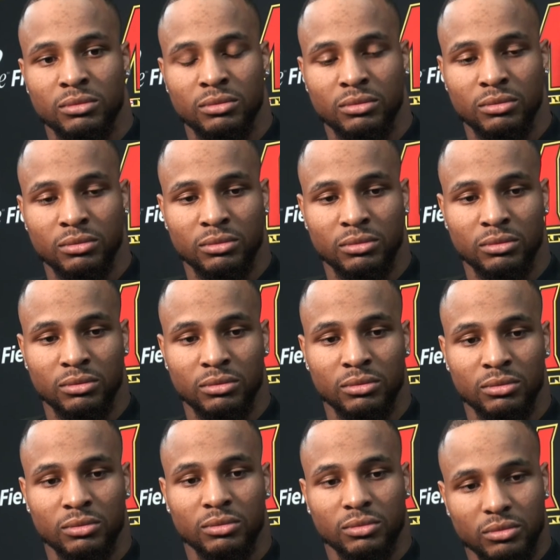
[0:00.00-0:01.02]
you know, on
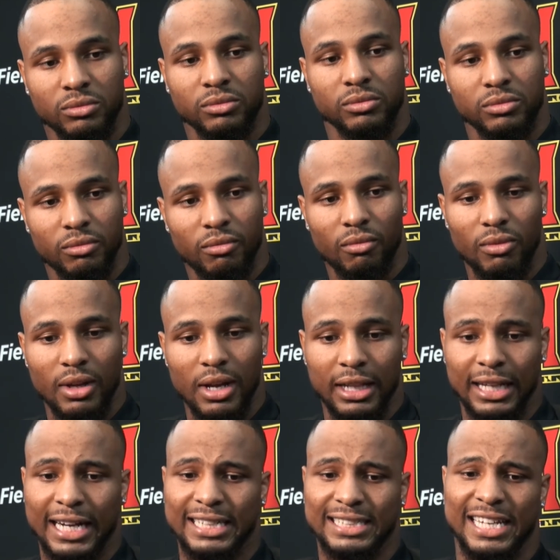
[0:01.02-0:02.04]
executing that?
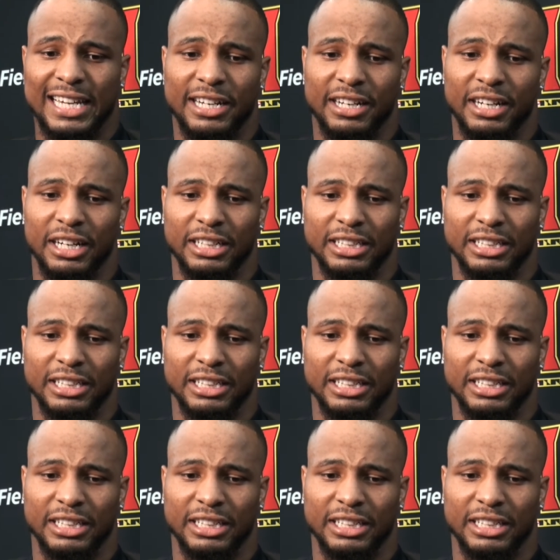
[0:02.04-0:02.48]
Like I said, uh,